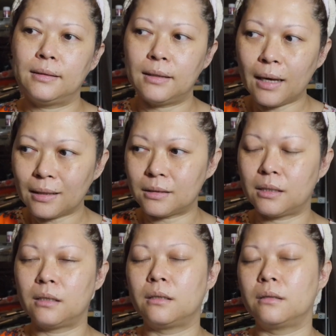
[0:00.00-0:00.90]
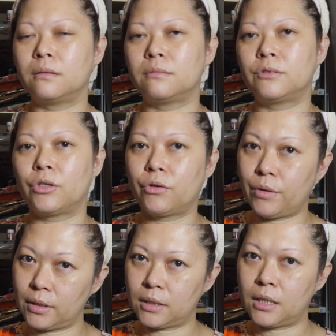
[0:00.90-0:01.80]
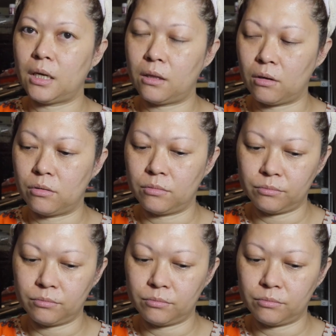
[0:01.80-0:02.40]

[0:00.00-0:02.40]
that she quit keto.